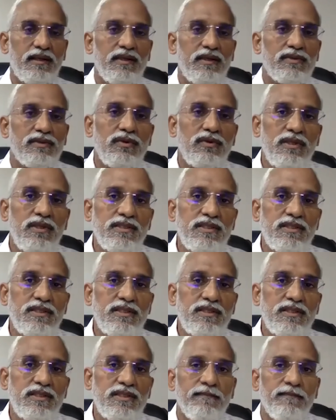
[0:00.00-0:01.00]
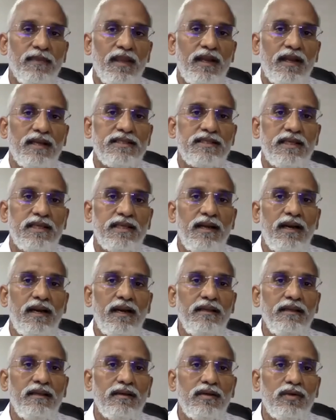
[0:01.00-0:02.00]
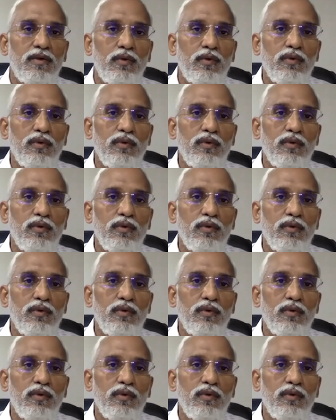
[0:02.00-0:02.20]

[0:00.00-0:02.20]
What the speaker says: So this is as regarding